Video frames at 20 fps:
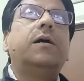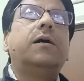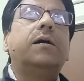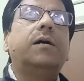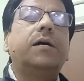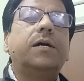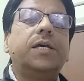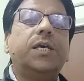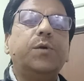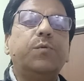
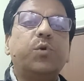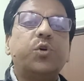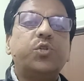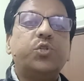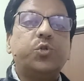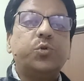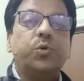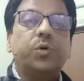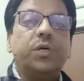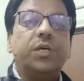he
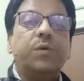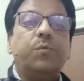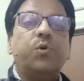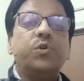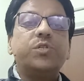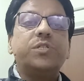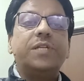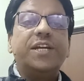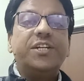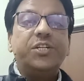was
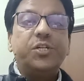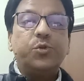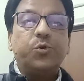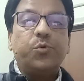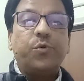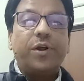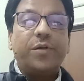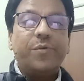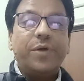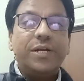later to
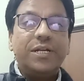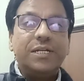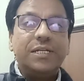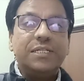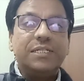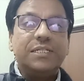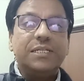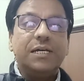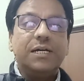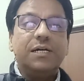regret his
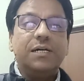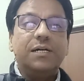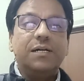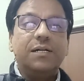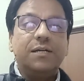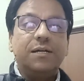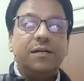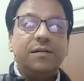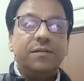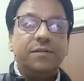
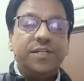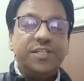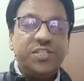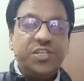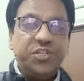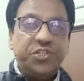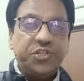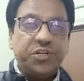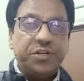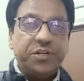
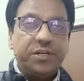decision,